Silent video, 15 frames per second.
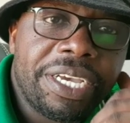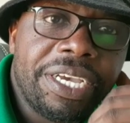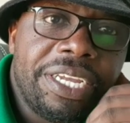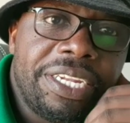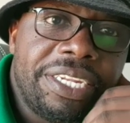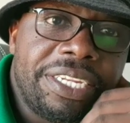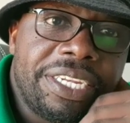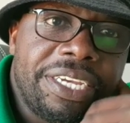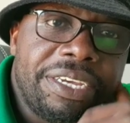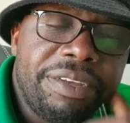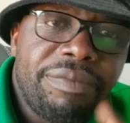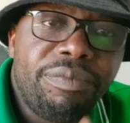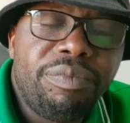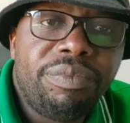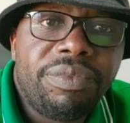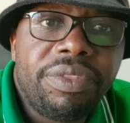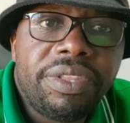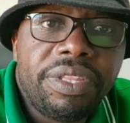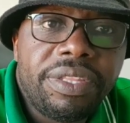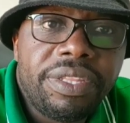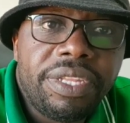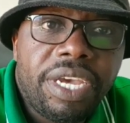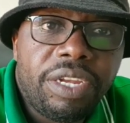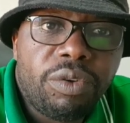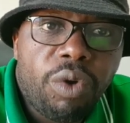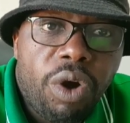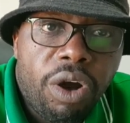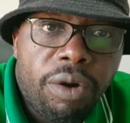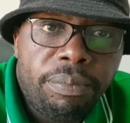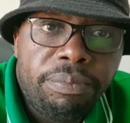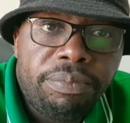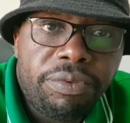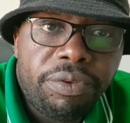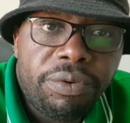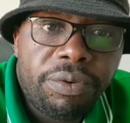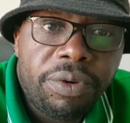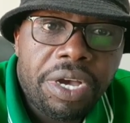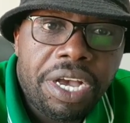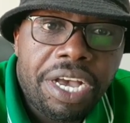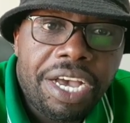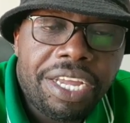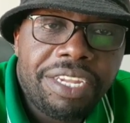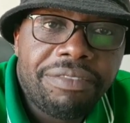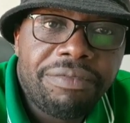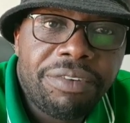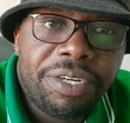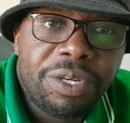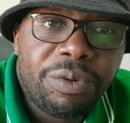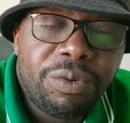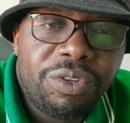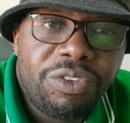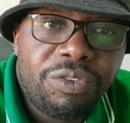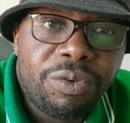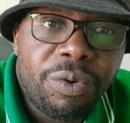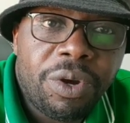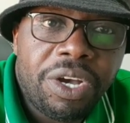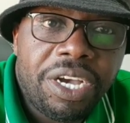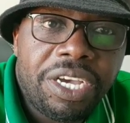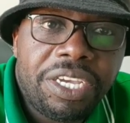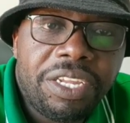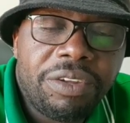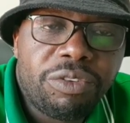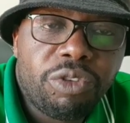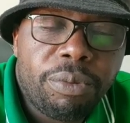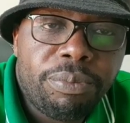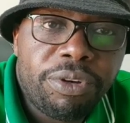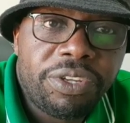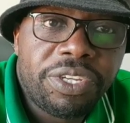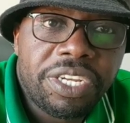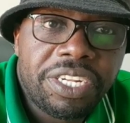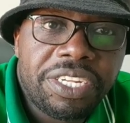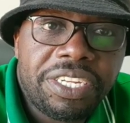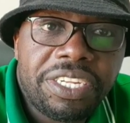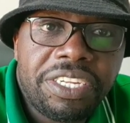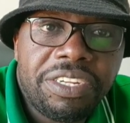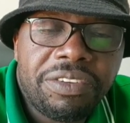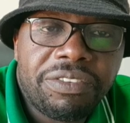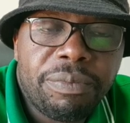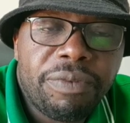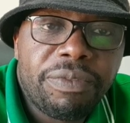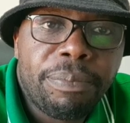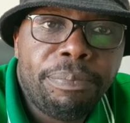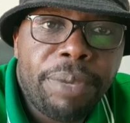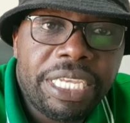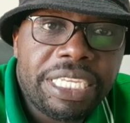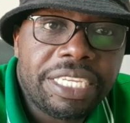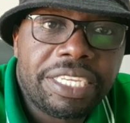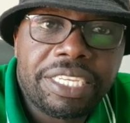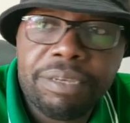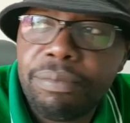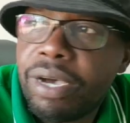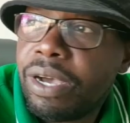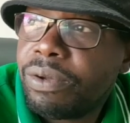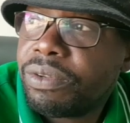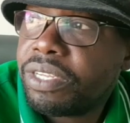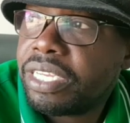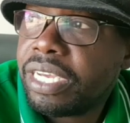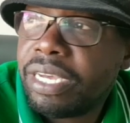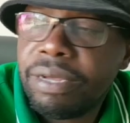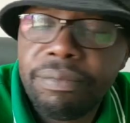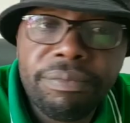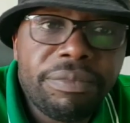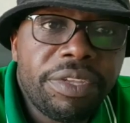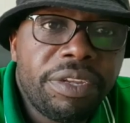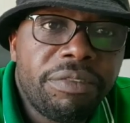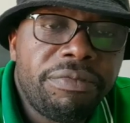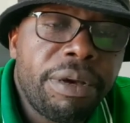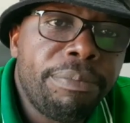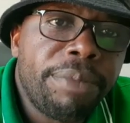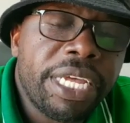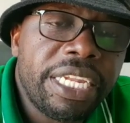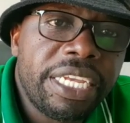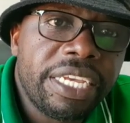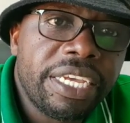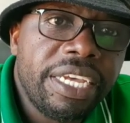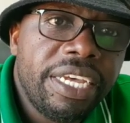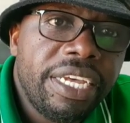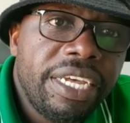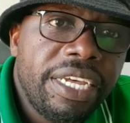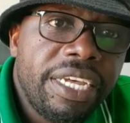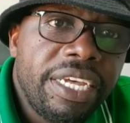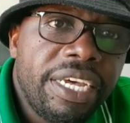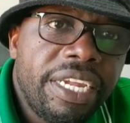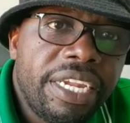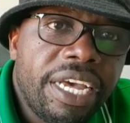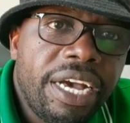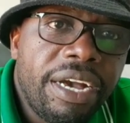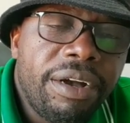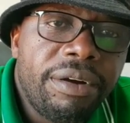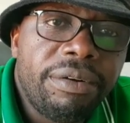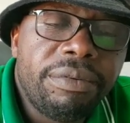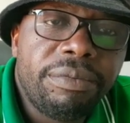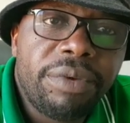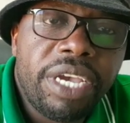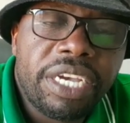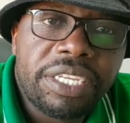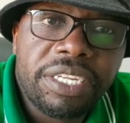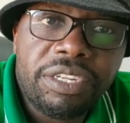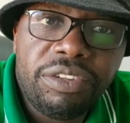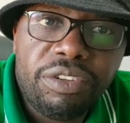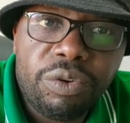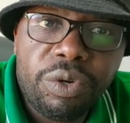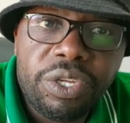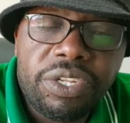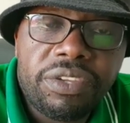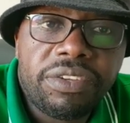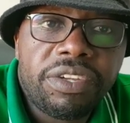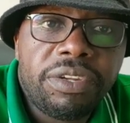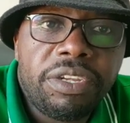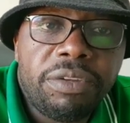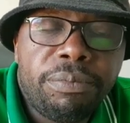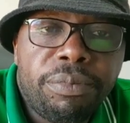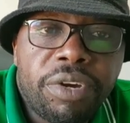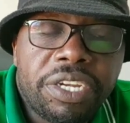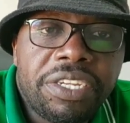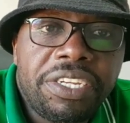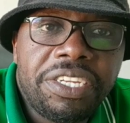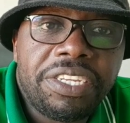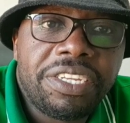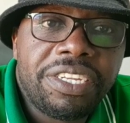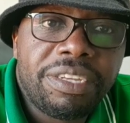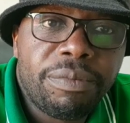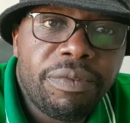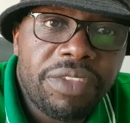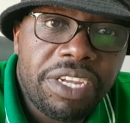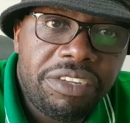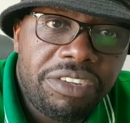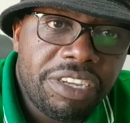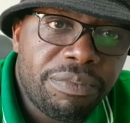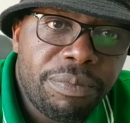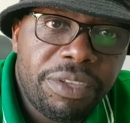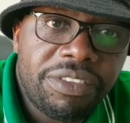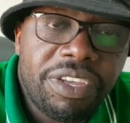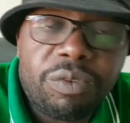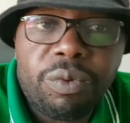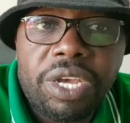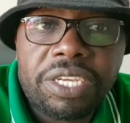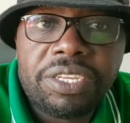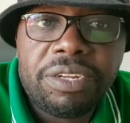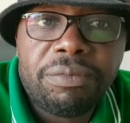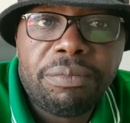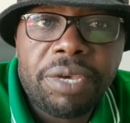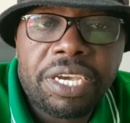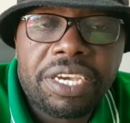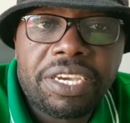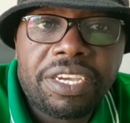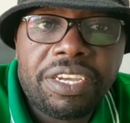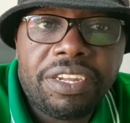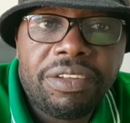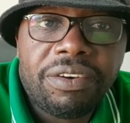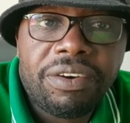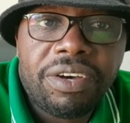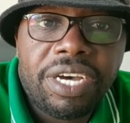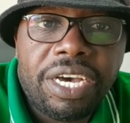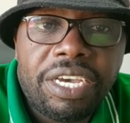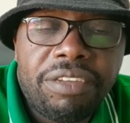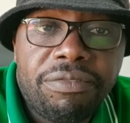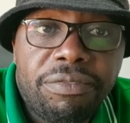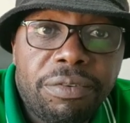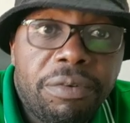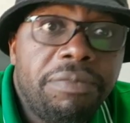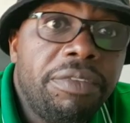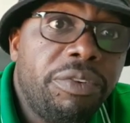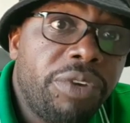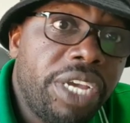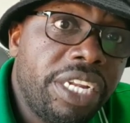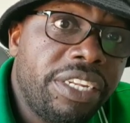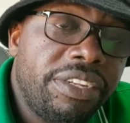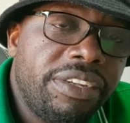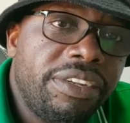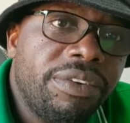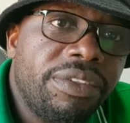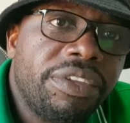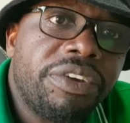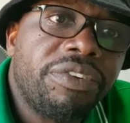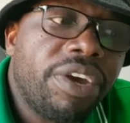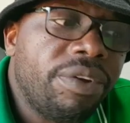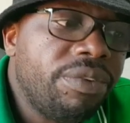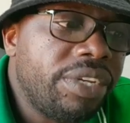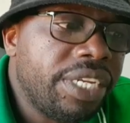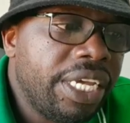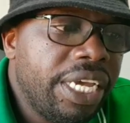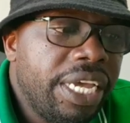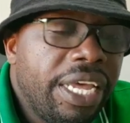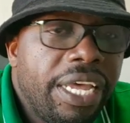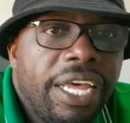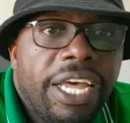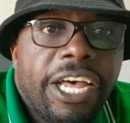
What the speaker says: back. And I do hope you had a very good tour, you know, to appreciate, you know, some of the basics about, you know, farm planning, and how we actually do it in practice, and some of the adjustments that we actually make, you know, in view of the reality on the ground.